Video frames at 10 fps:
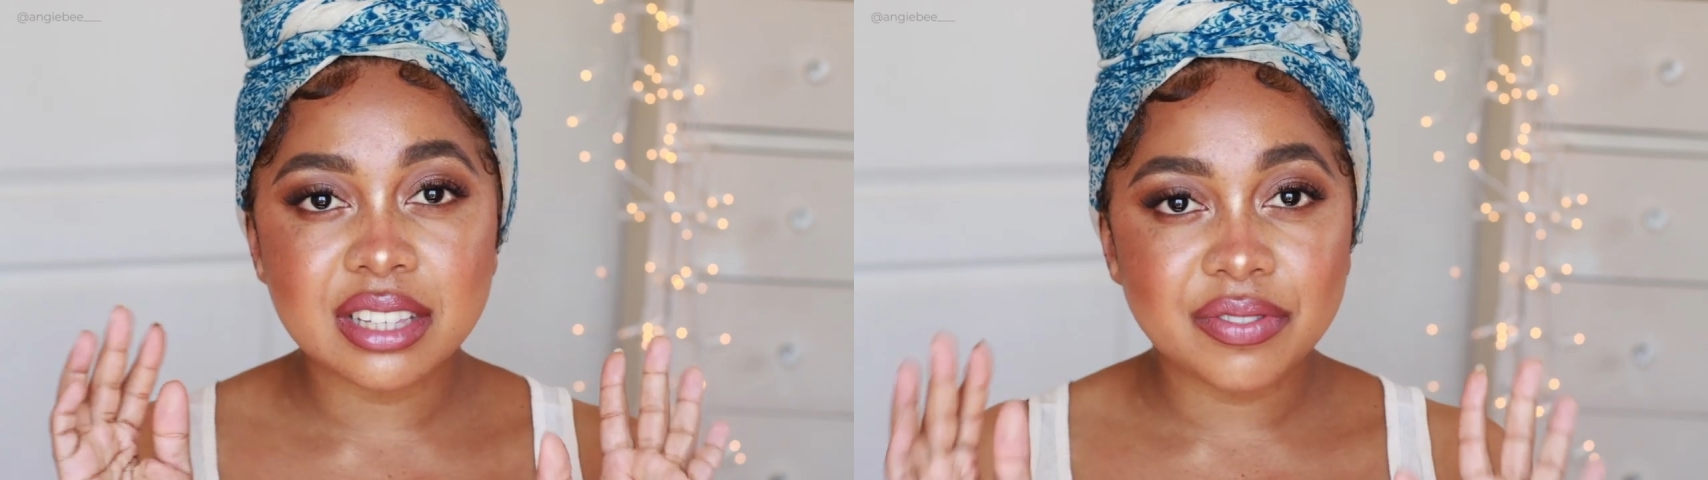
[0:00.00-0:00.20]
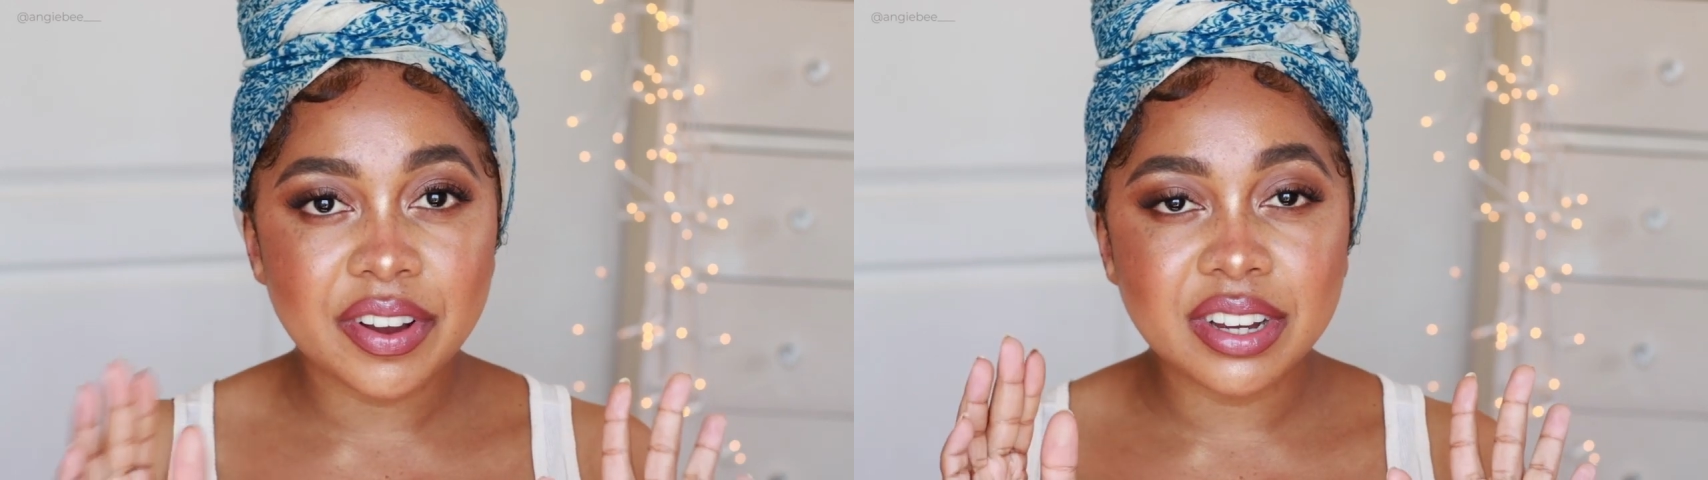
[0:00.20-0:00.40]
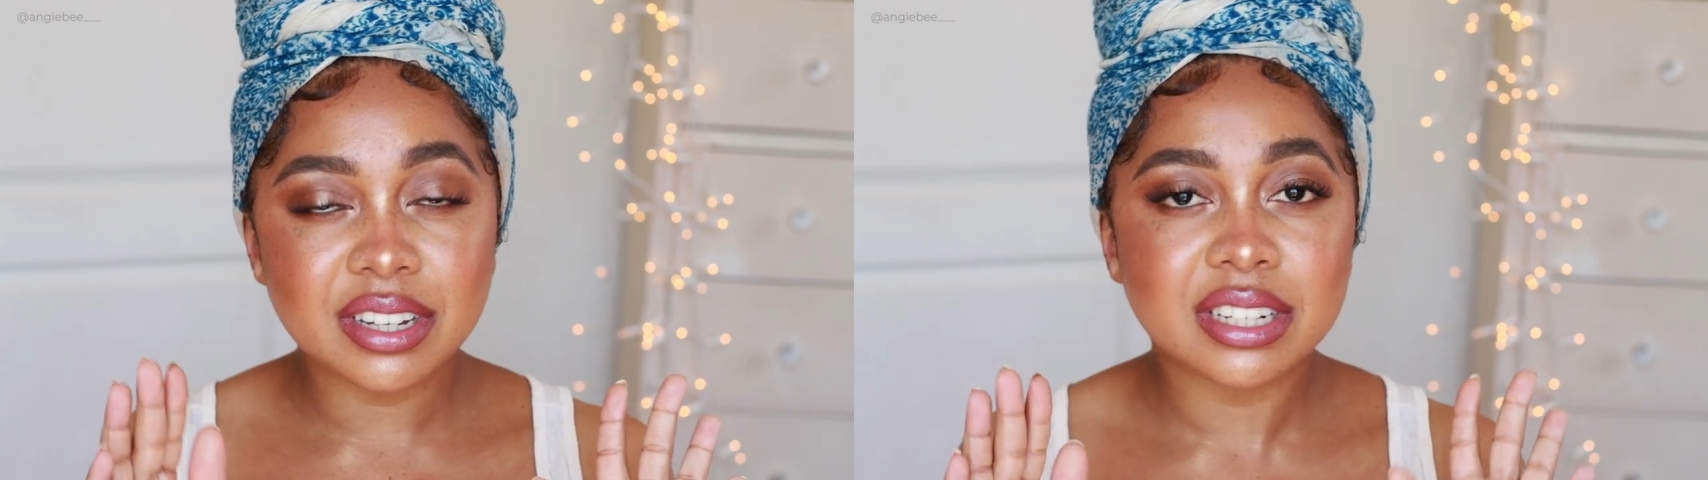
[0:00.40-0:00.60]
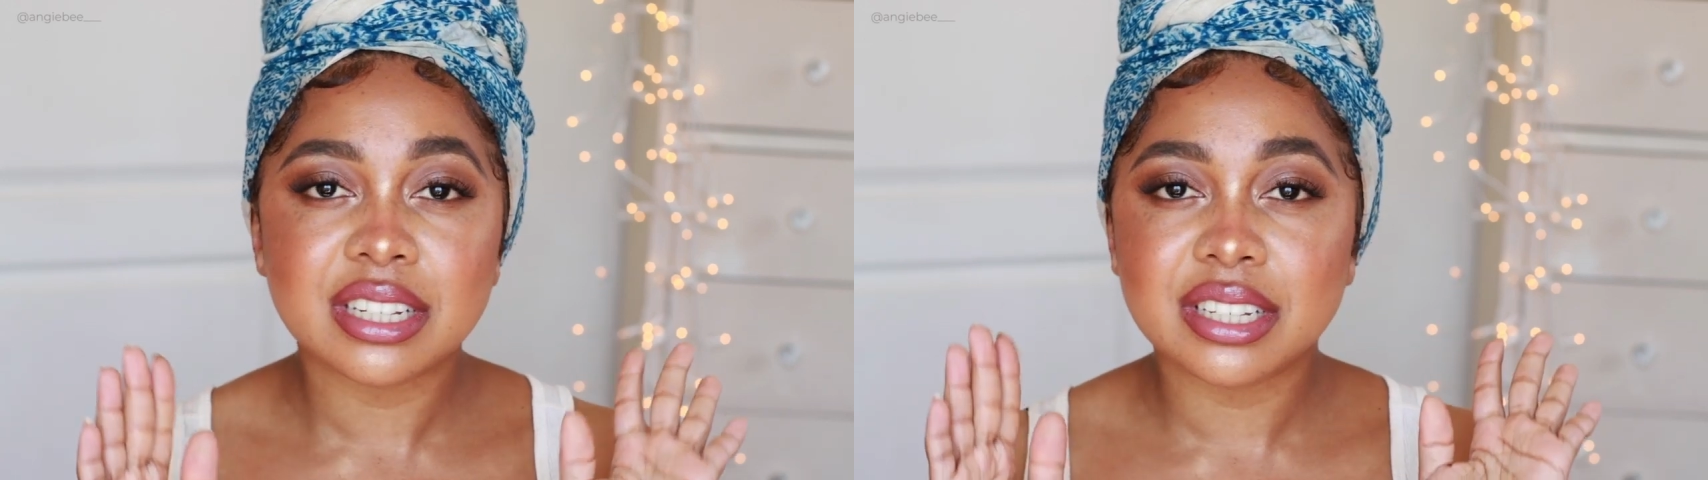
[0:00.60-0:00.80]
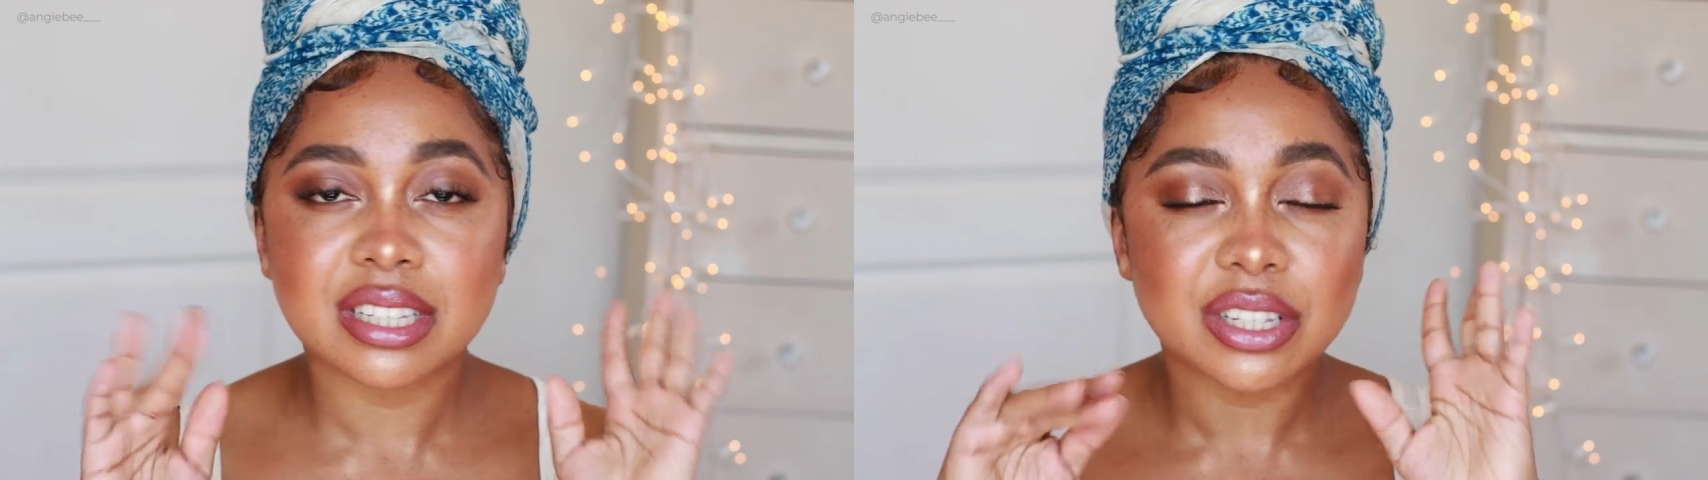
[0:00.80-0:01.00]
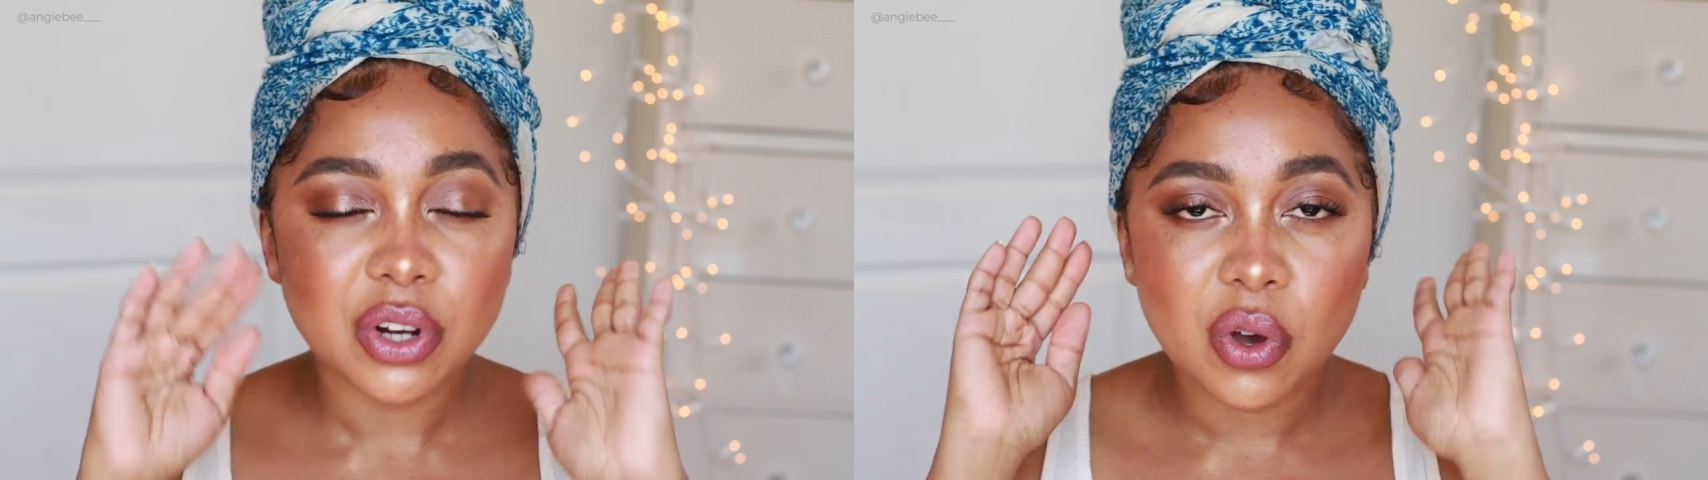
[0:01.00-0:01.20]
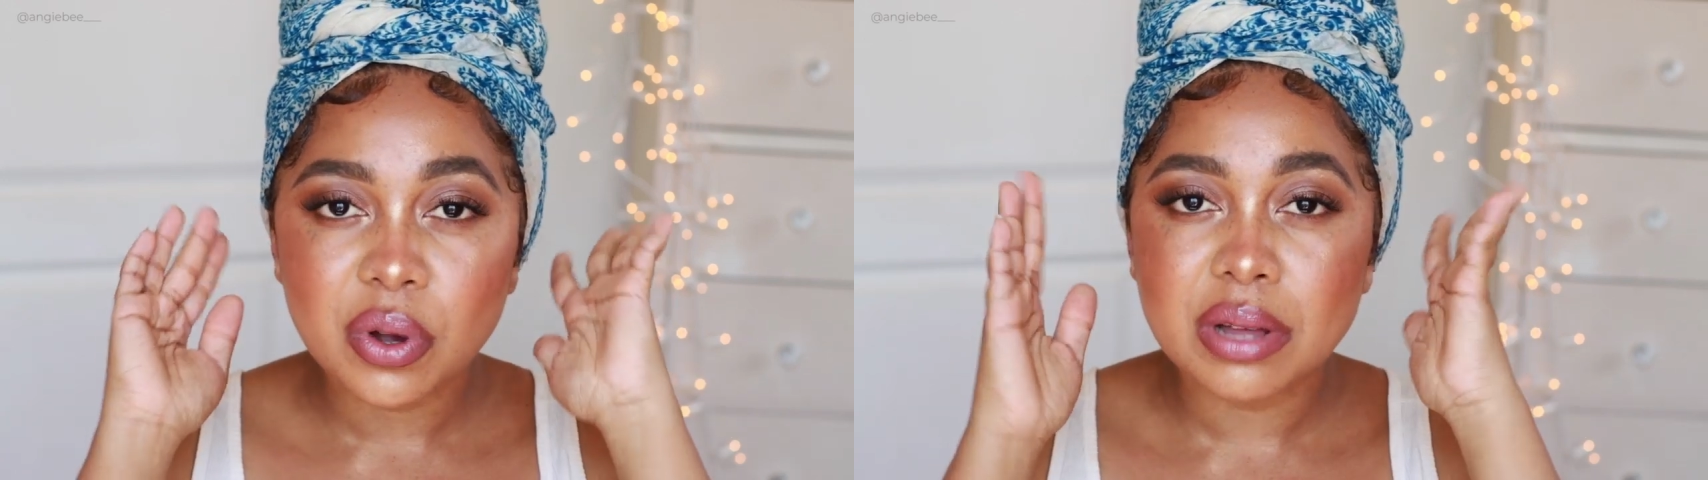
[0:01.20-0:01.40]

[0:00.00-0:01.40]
It's very good to just, you know,